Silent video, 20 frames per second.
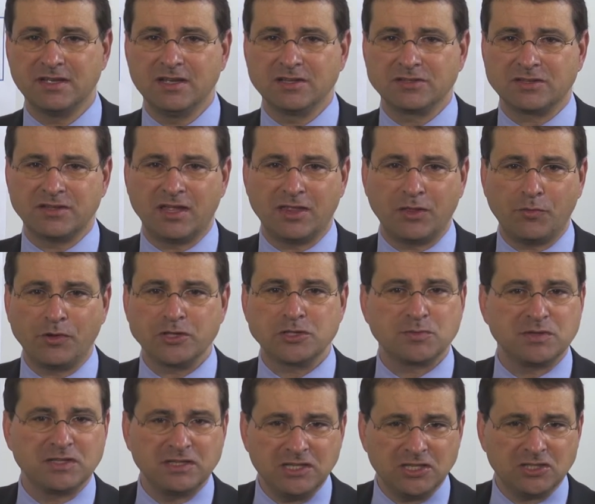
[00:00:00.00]
So in other words,
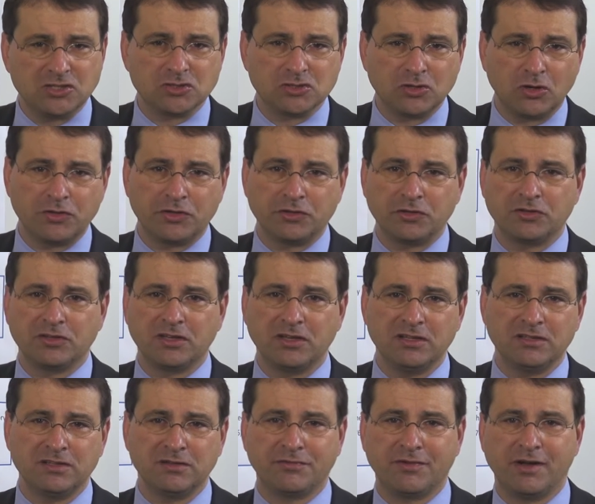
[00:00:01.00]
we need to know the
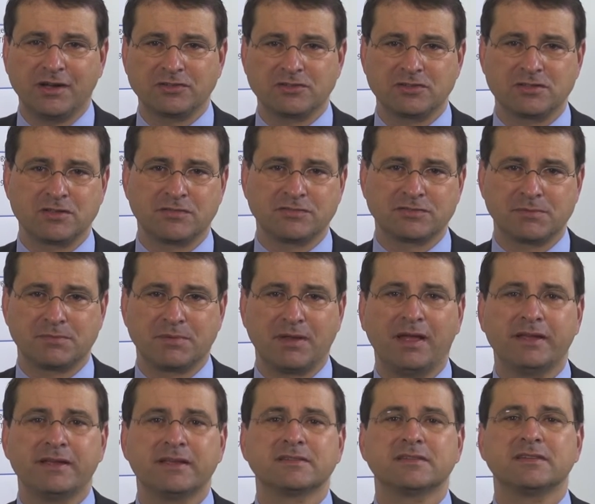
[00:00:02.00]
utility functions of
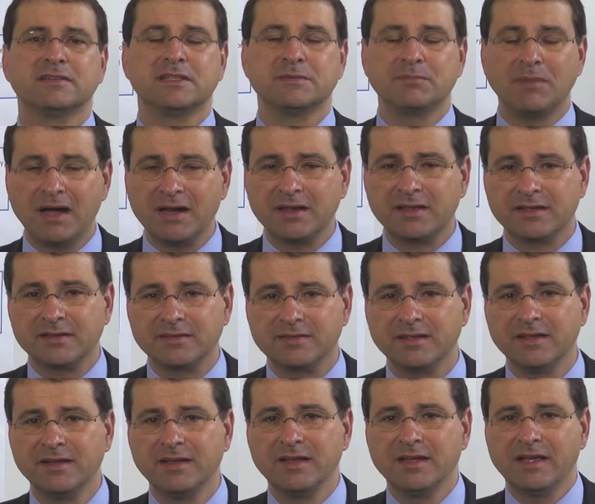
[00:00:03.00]
suppliers and demanders,
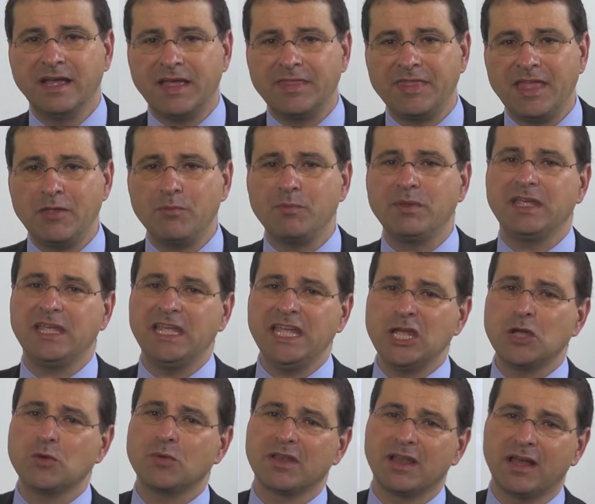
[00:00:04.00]
and then we
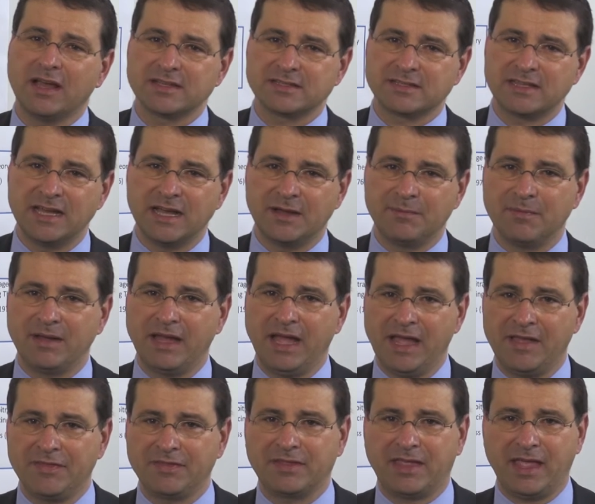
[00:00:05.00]
equalize them
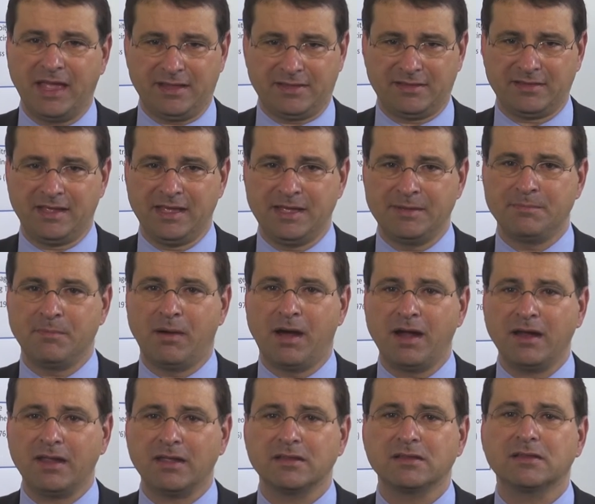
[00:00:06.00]
and get a
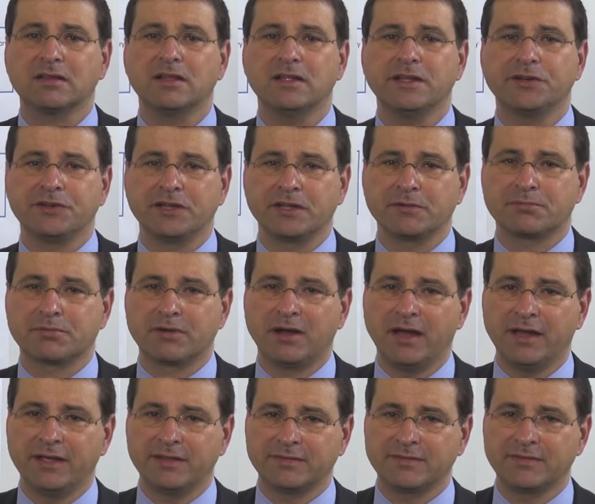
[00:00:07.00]
market clearing
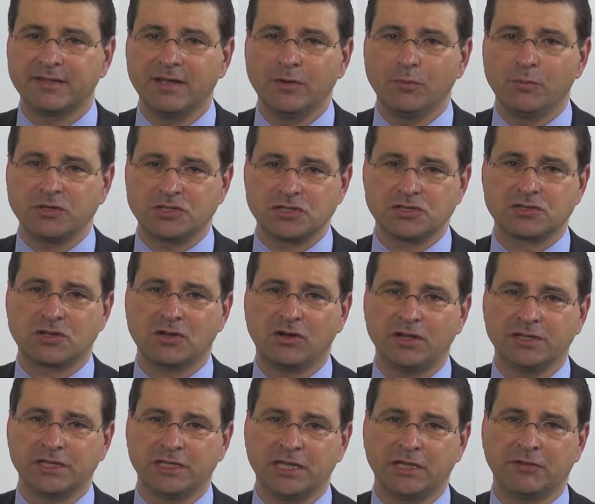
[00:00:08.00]
price, which is
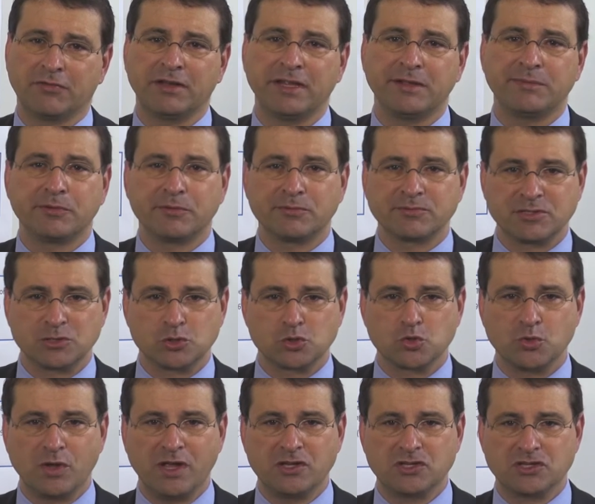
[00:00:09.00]
called an equilibrium
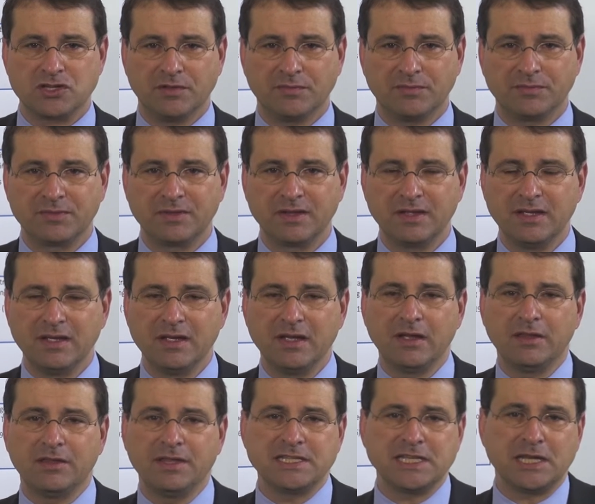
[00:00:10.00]
situation.
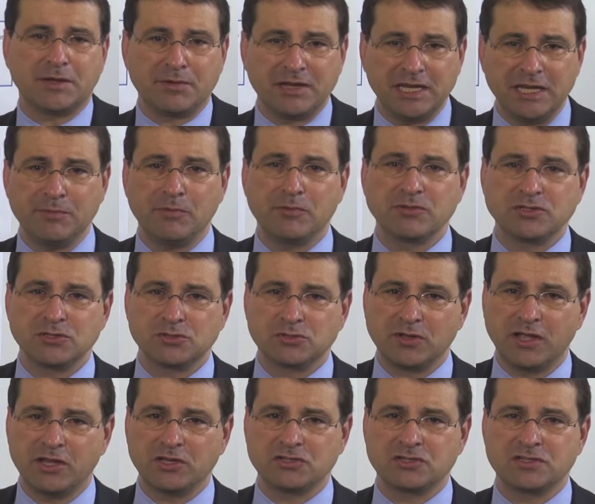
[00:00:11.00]
This equilibrium
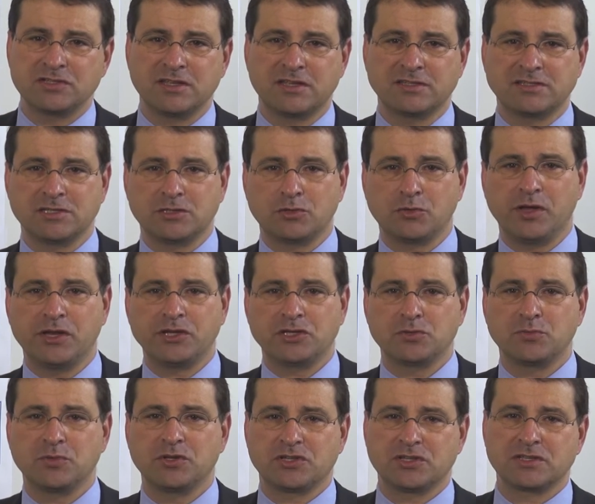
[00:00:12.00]
situation is a
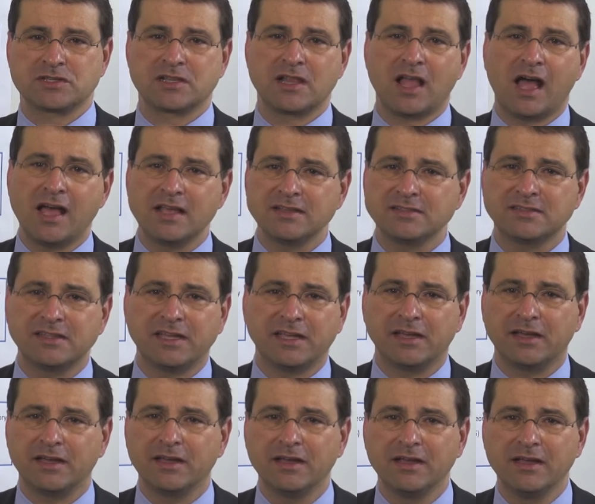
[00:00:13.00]
situation which is
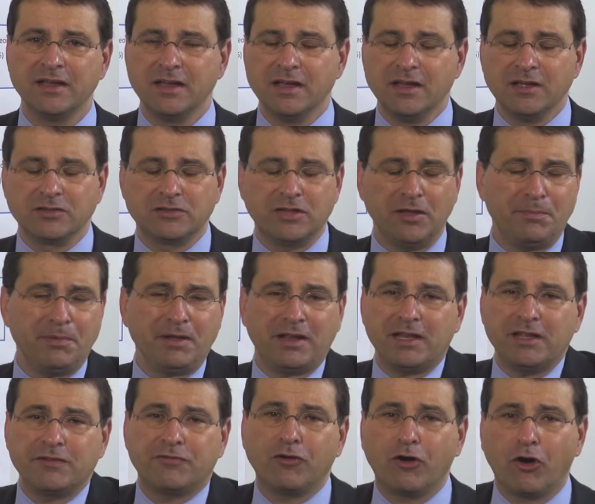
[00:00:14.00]
lasting
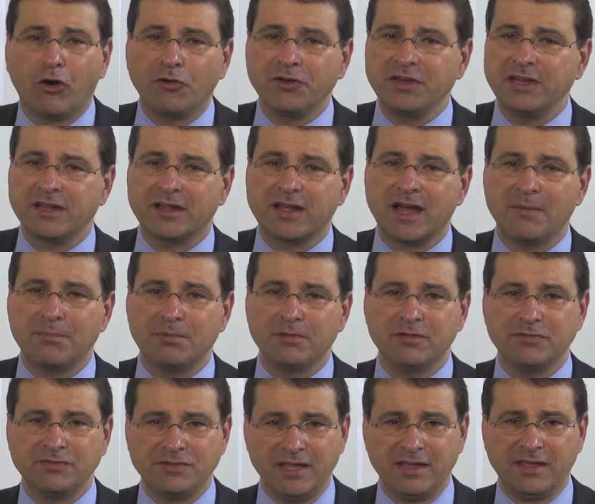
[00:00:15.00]
typically for only a couple
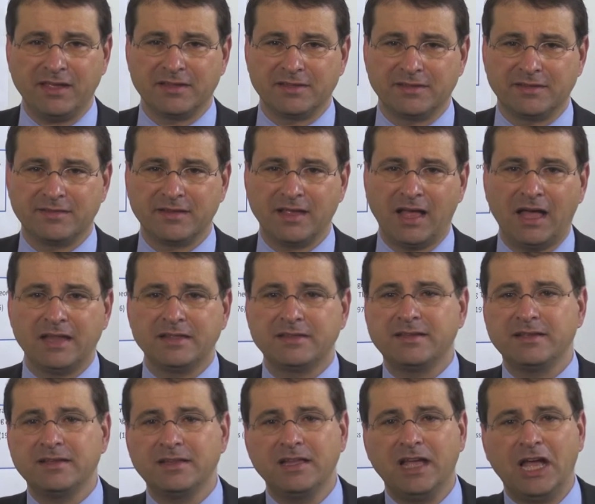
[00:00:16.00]
of seconds
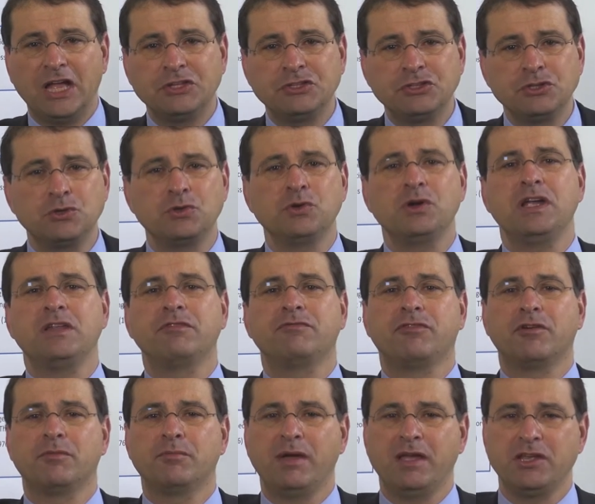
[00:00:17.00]
until a new
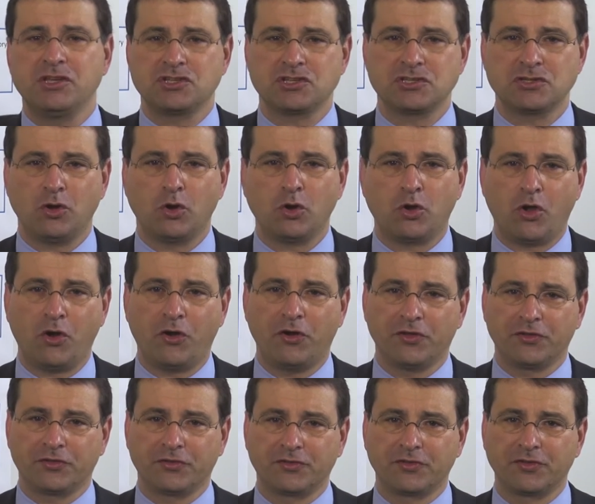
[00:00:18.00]
information
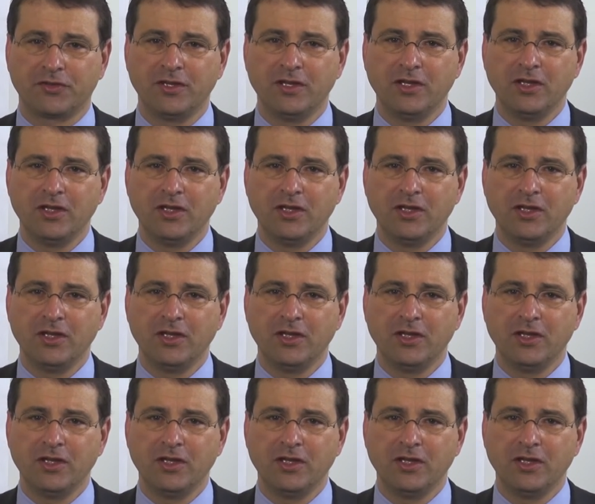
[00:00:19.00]
occurs.